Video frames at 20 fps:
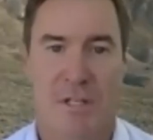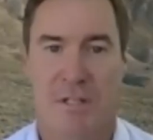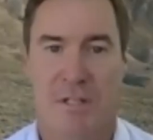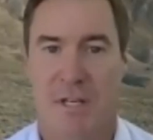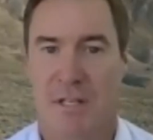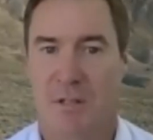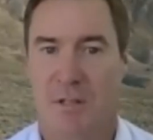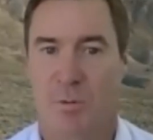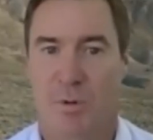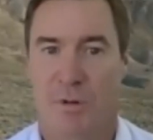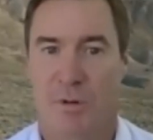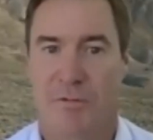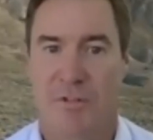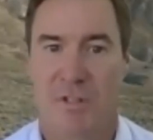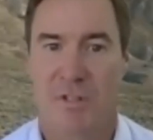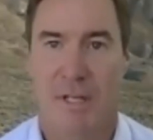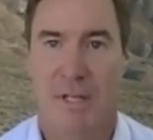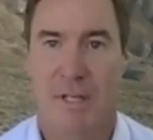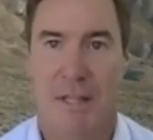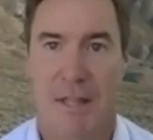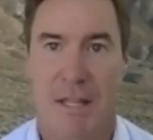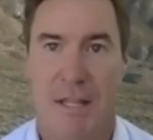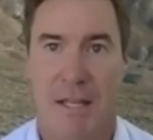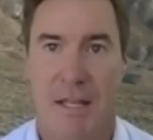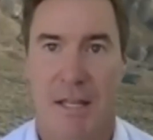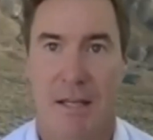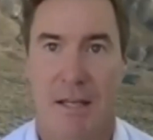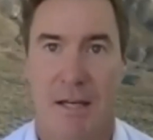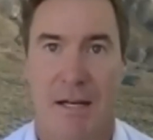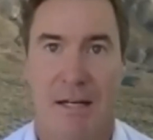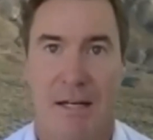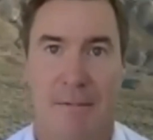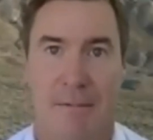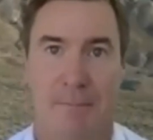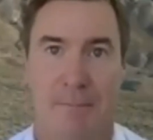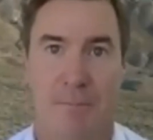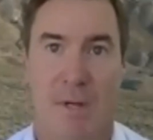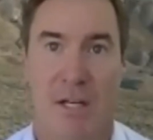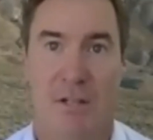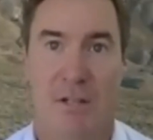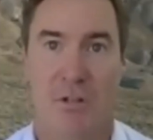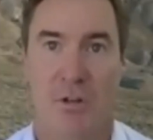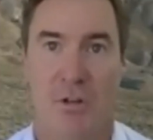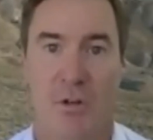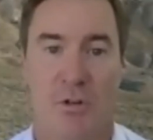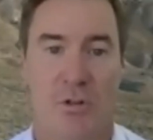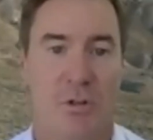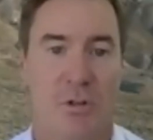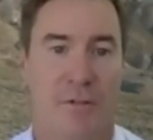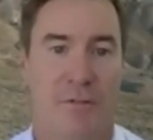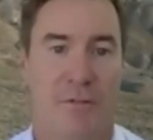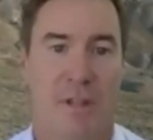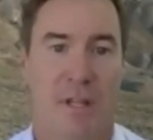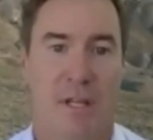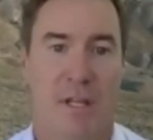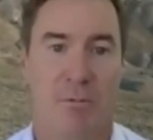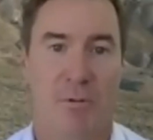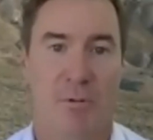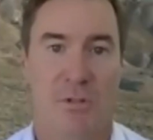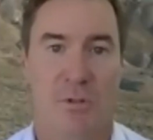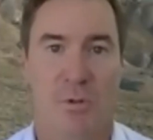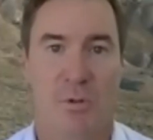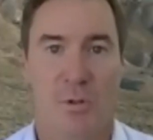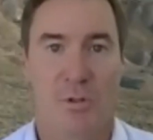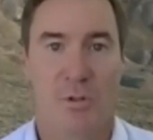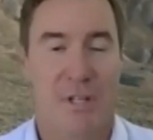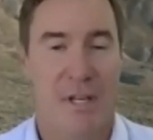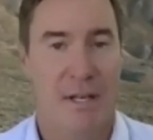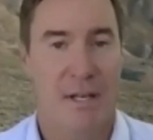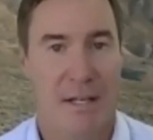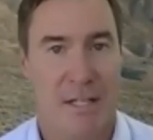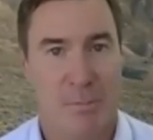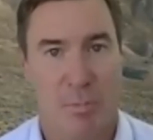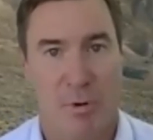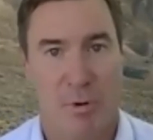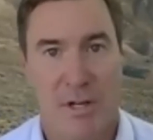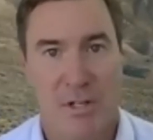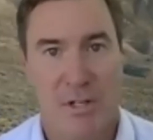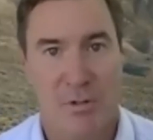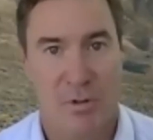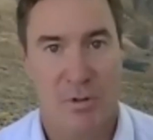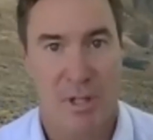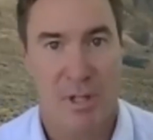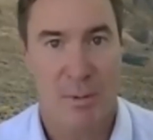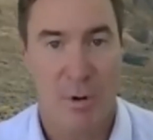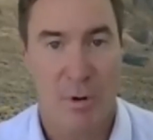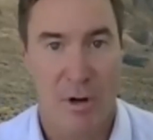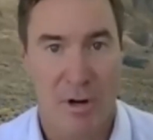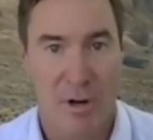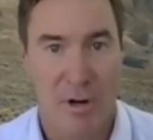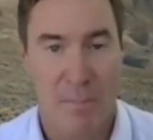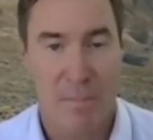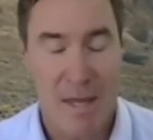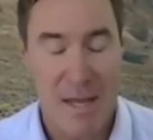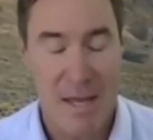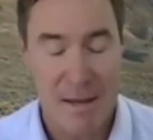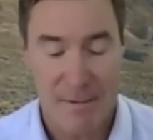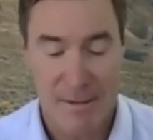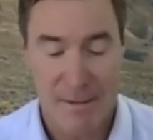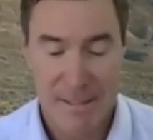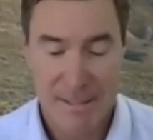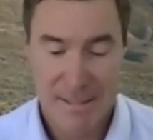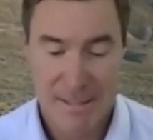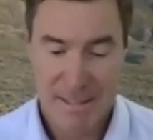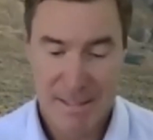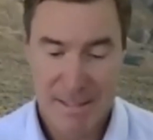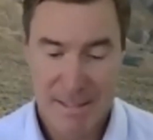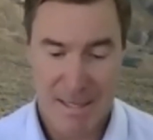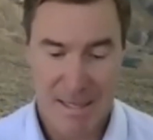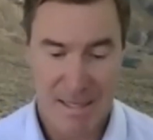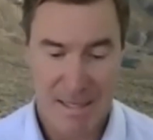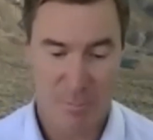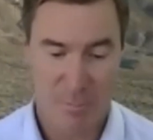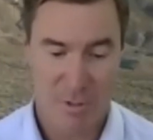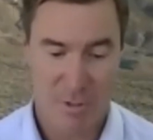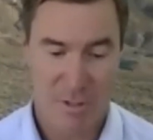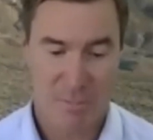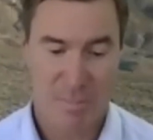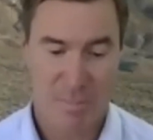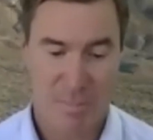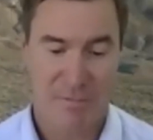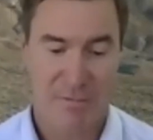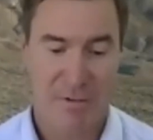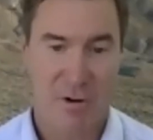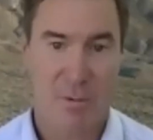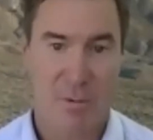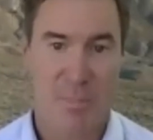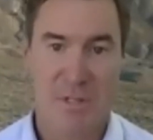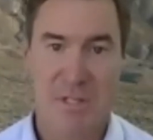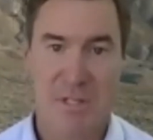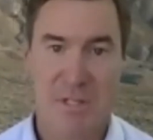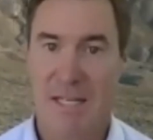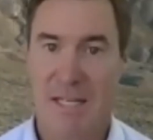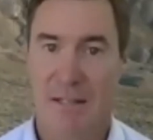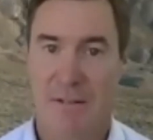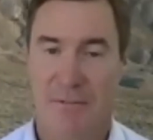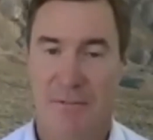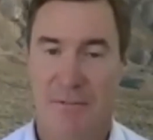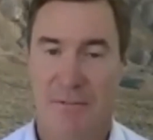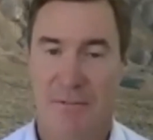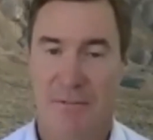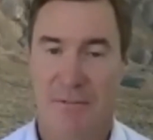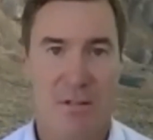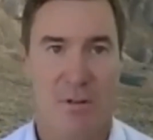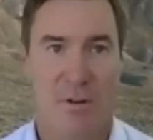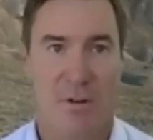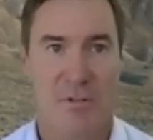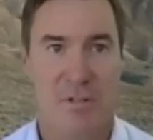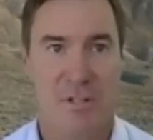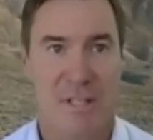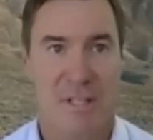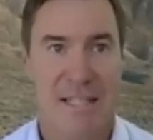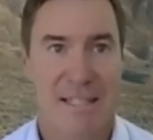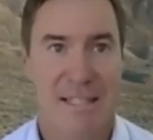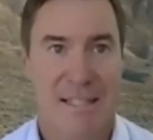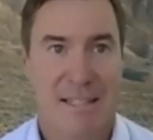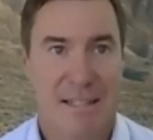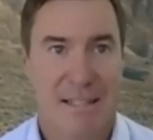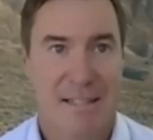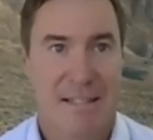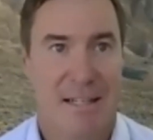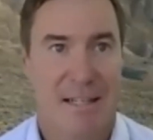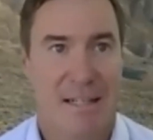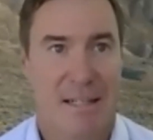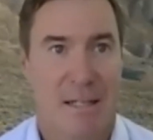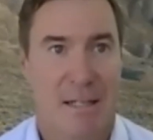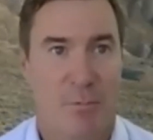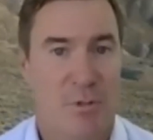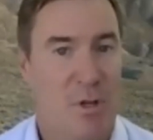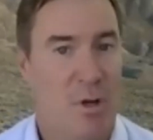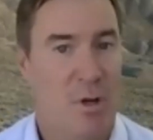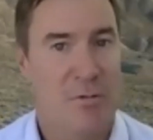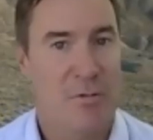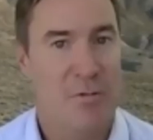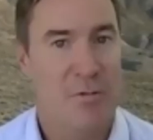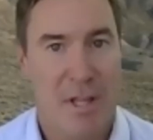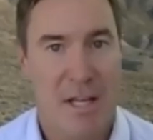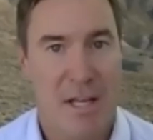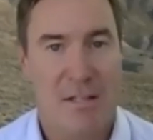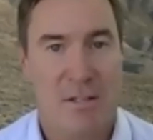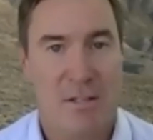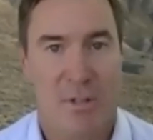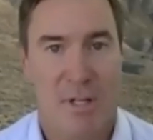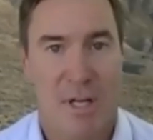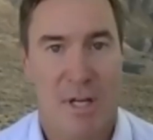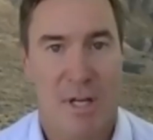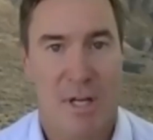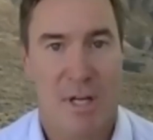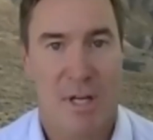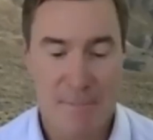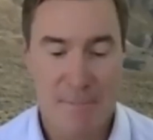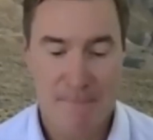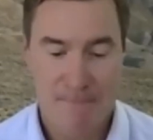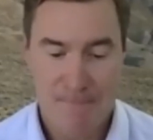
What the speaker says: Desert, we've seen the execution of the resource and exploration drilling program there, which has been very busy for us, obviously. Results for that still coming in.